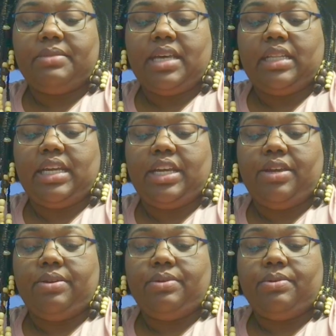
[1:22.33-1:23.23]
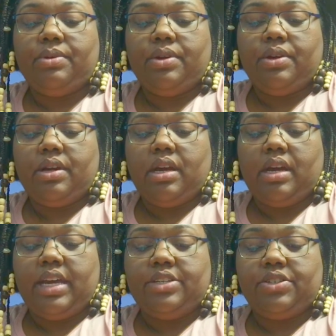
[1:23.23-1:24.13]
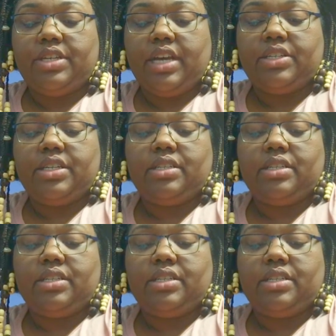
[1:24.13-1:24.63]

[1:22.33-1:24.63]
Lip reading: telling you introduction.